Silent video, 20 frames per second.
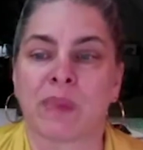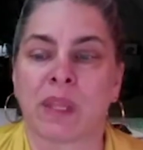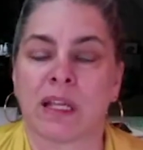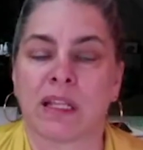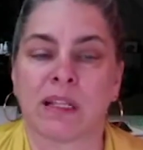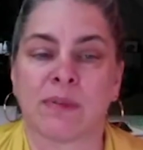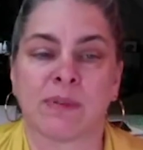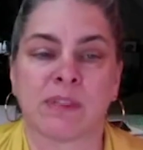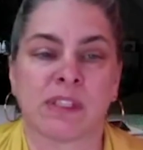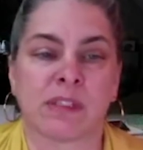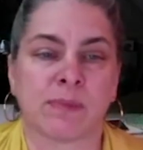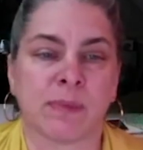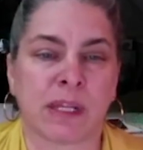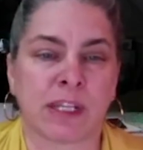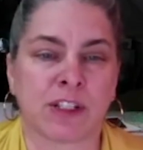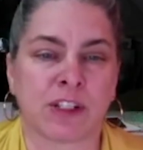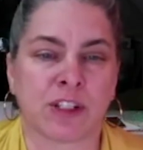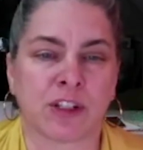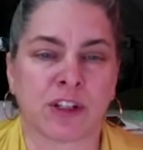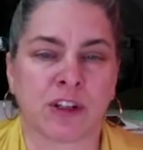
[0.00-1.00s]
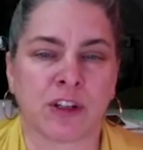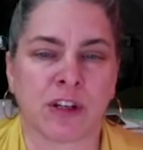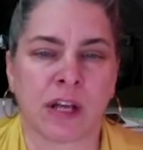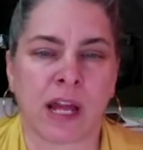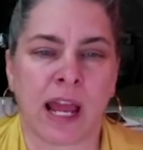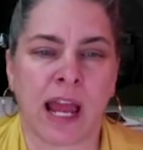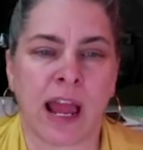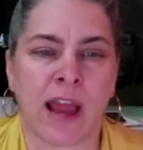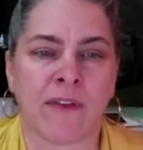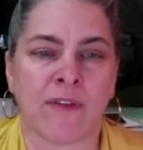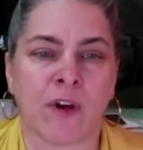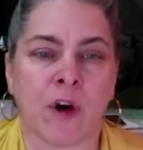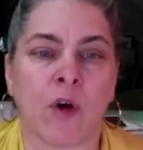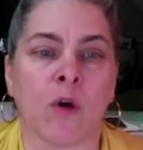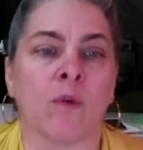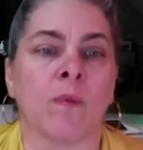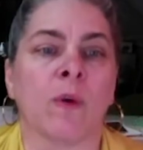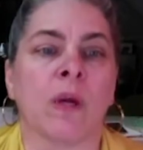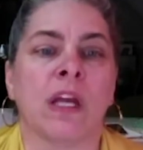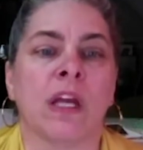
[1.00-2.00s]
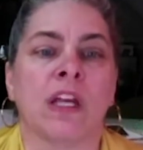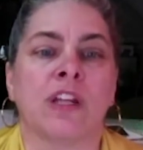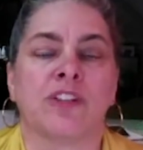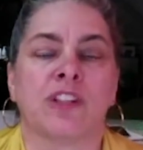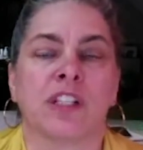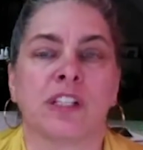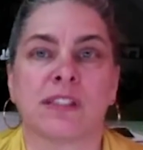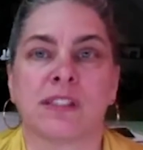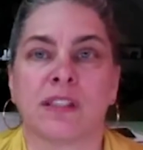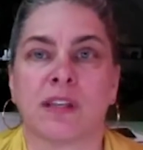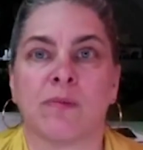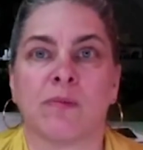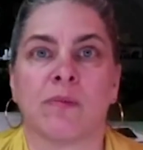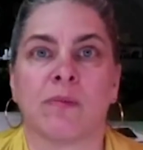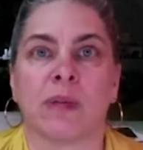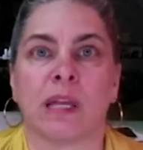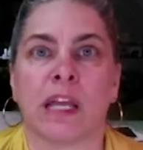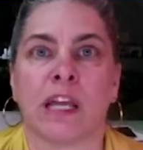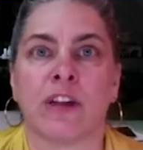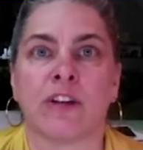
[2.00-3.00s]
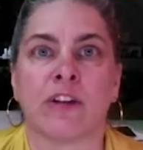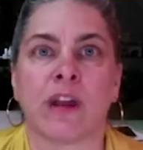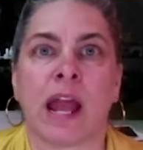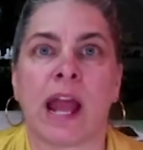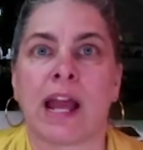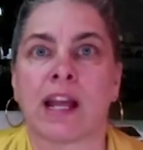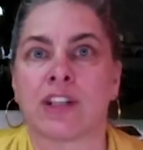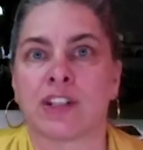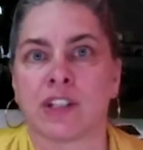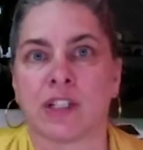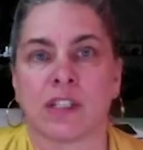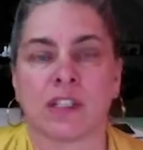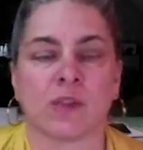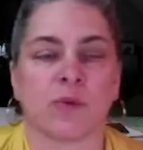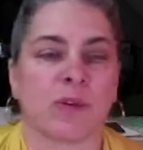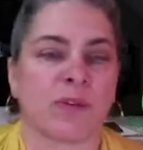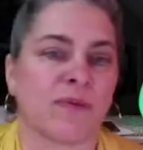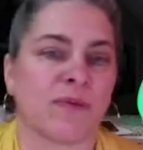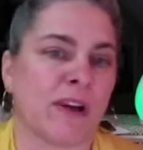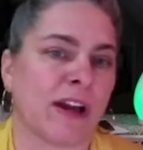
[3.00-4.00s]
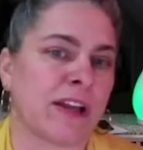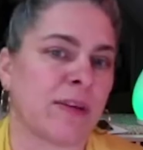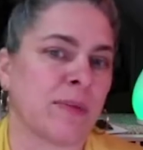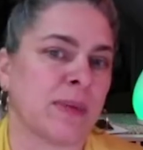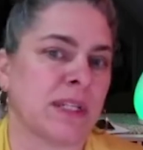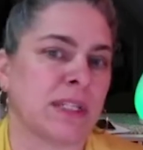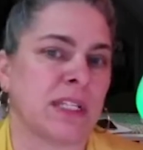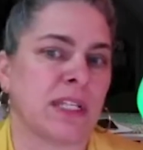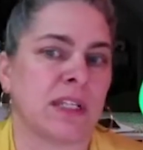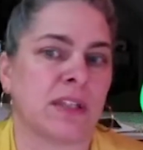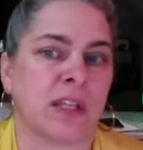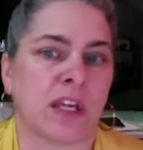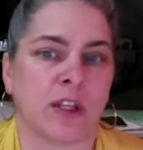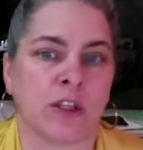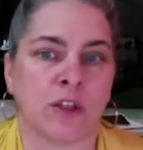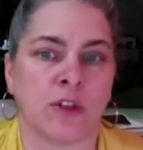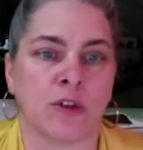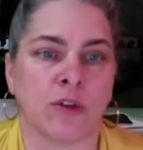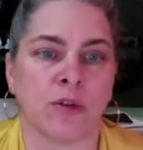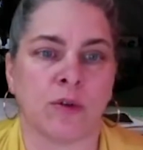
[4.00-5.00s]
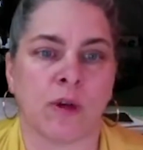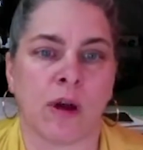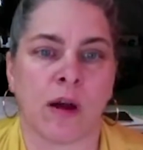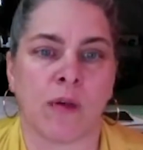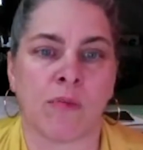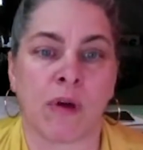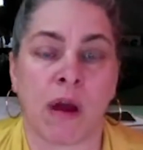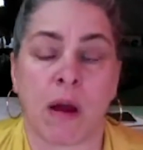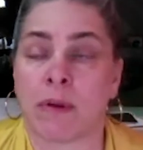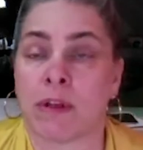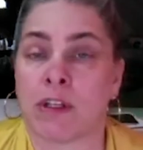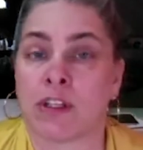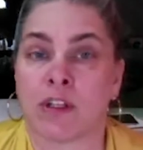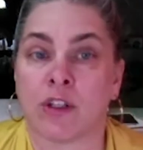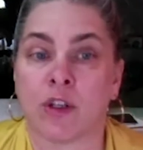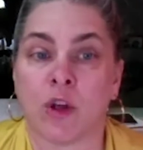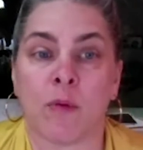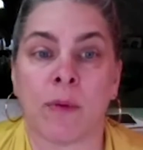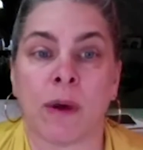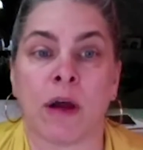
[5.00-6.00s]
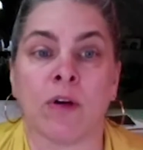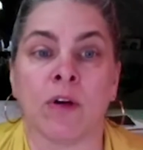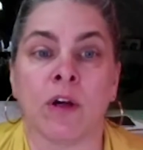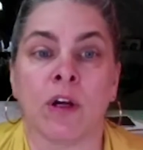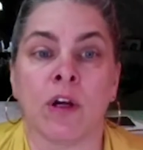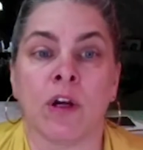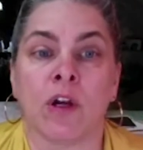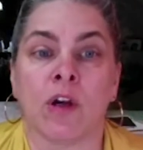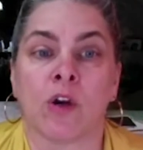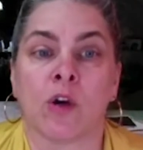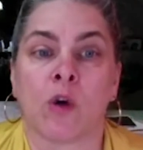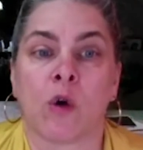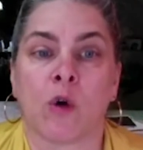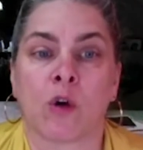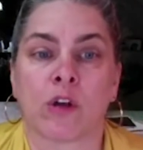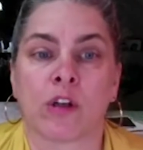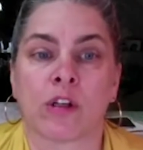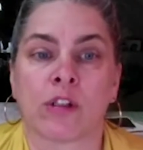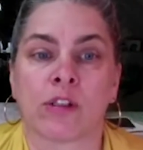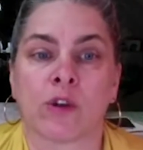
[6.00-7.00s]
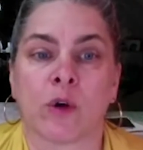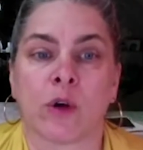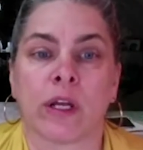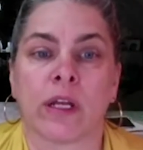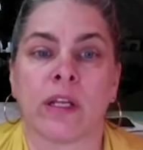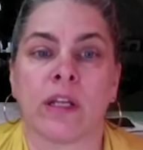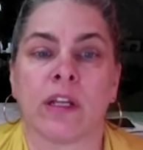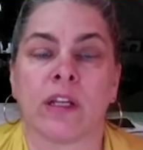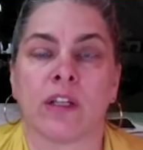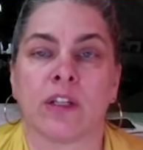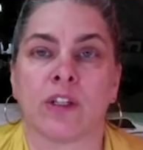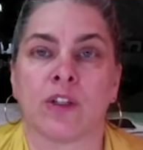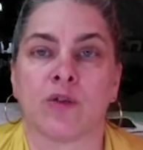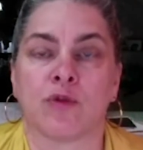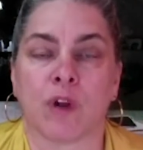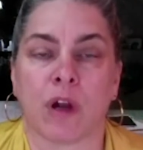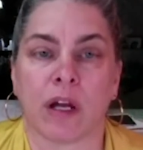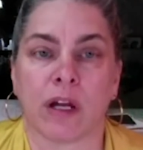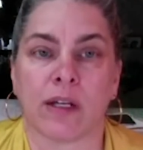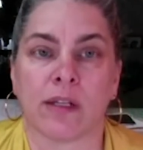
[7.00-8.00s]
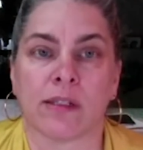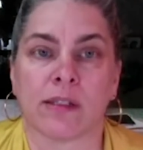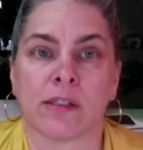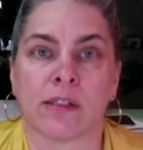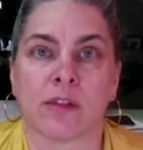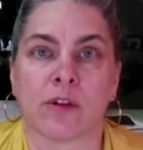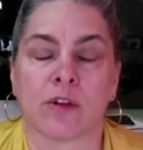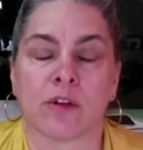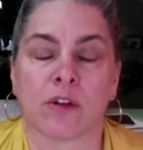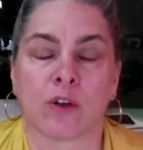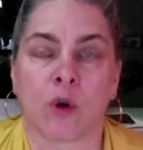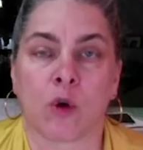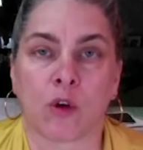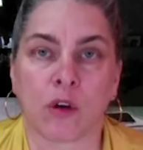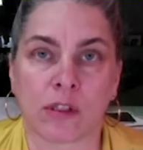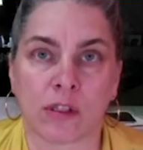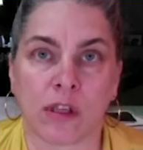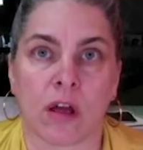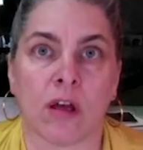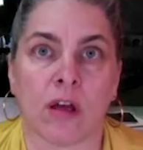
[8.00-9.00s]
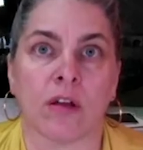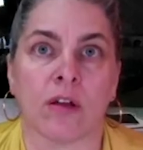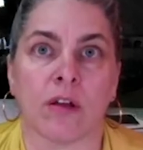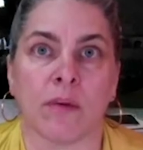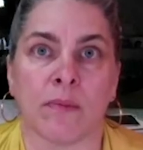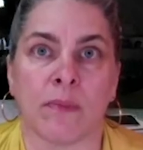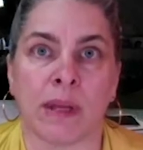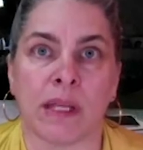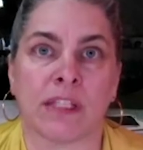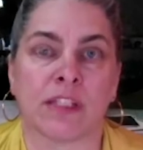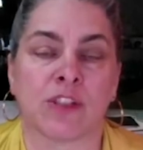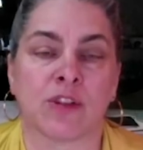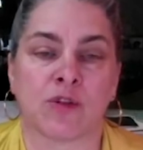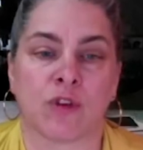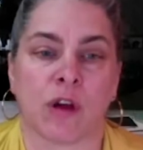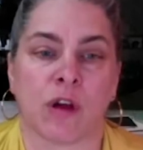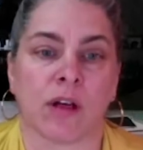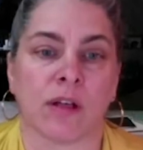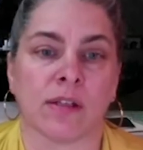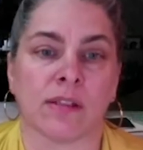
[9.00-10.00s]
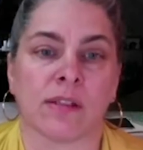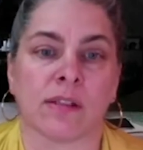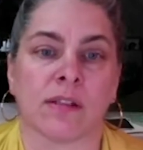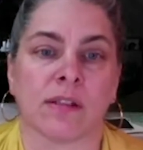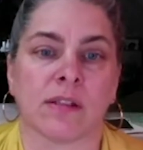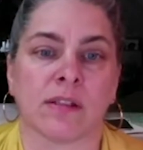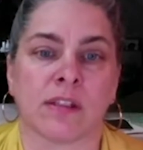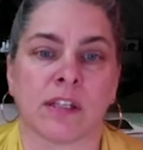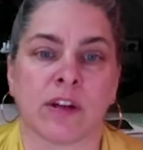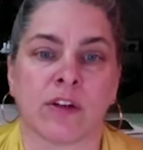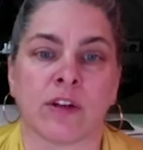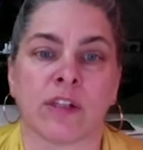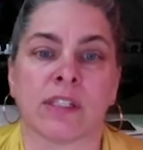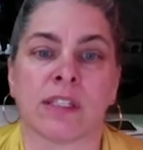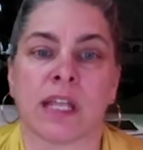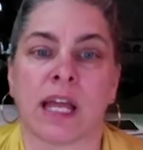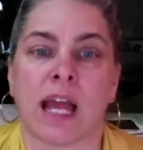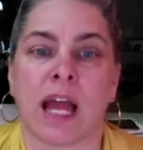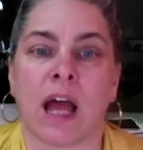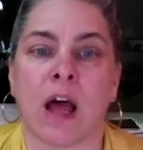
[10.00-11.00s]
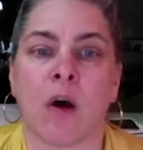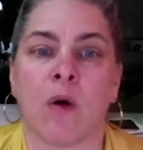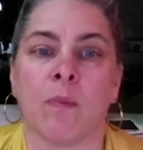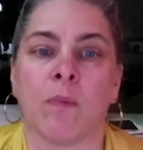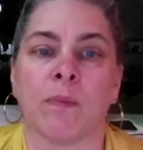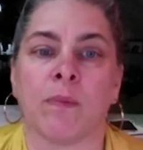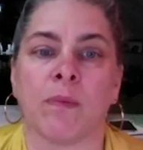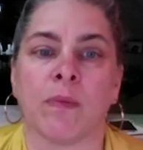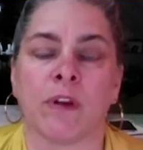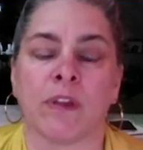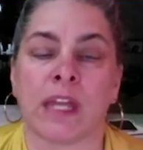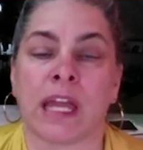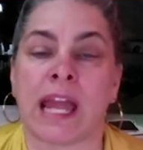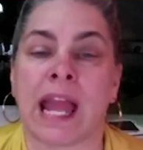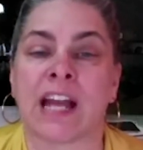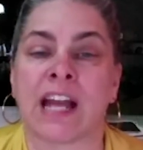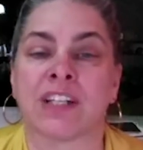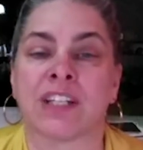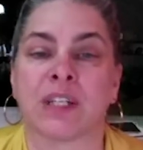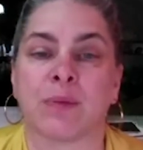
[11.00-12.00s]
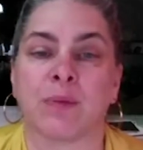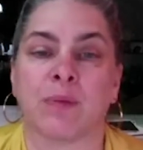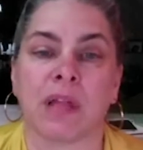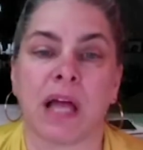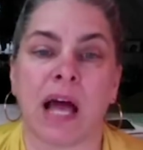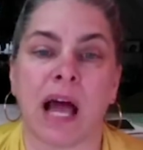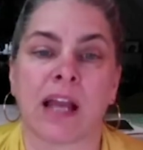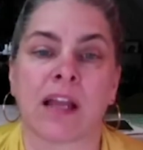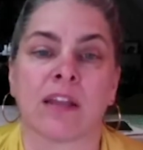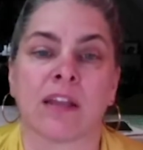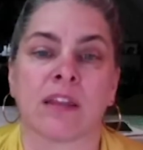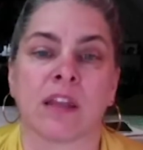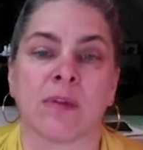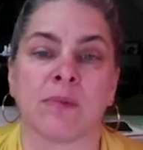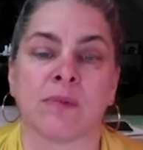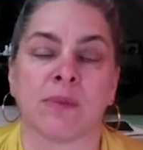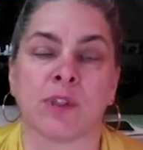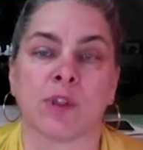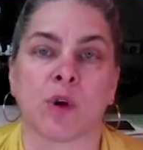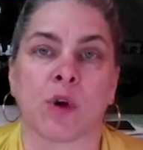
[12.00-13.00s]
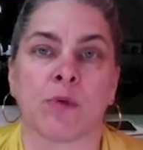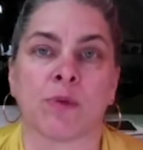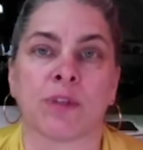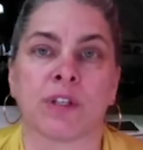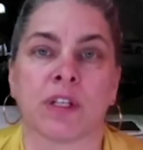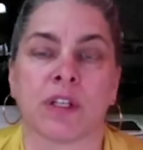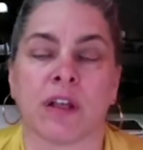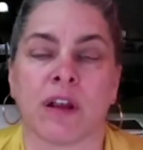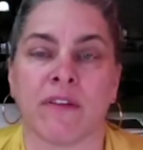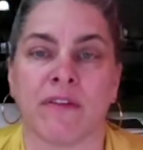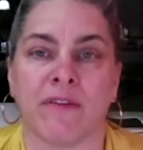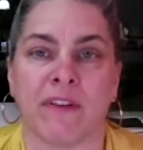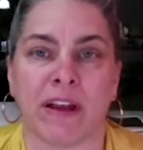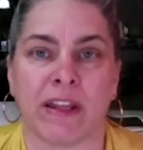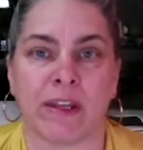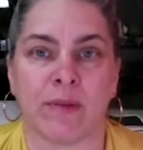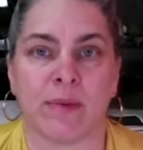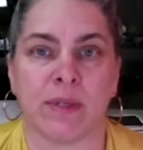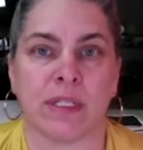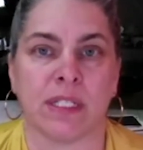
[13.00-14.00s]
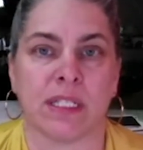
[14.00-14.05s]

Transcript: let's make sure I have, just some interactions with vitamin D that you probably should know about. Cortisoid drugs, cortisol-based drugs, steroids, they actually block the absorption of vitamin